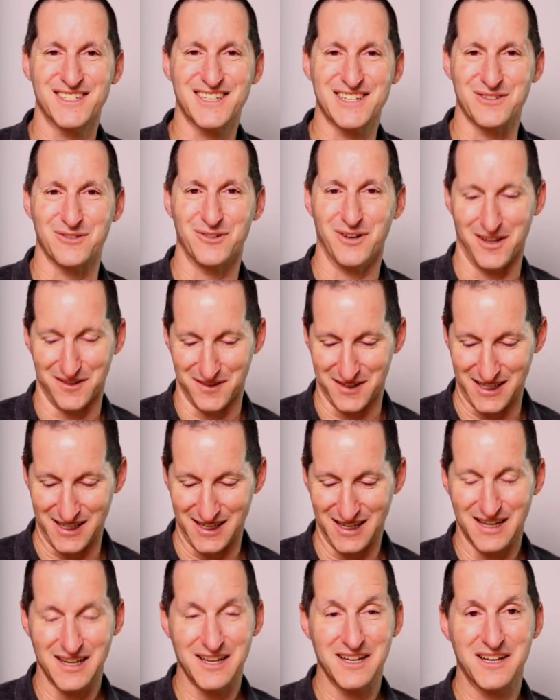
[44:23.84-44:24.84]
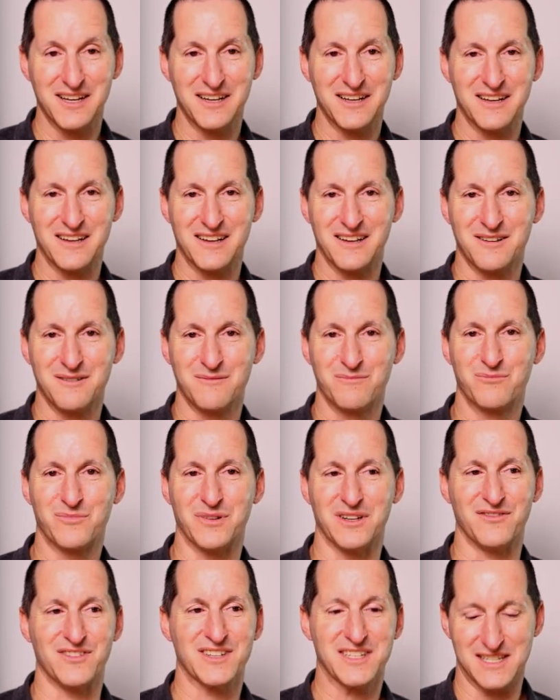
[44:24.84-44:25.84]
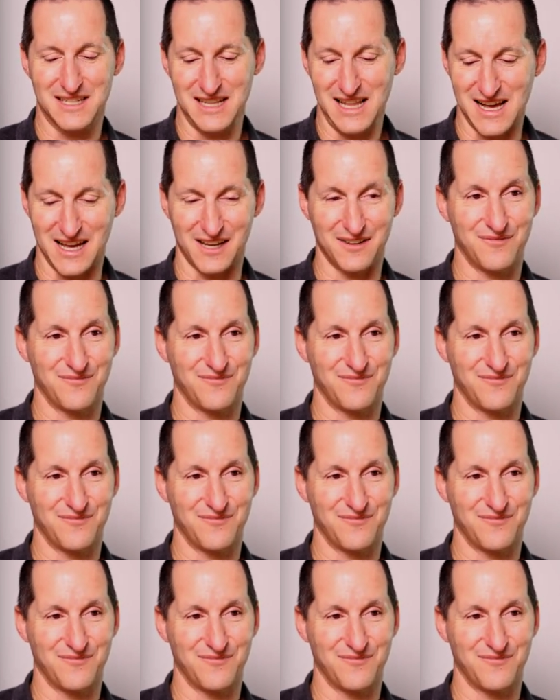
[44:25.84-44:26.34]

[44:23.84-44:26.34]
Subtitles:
saw on the previous slide.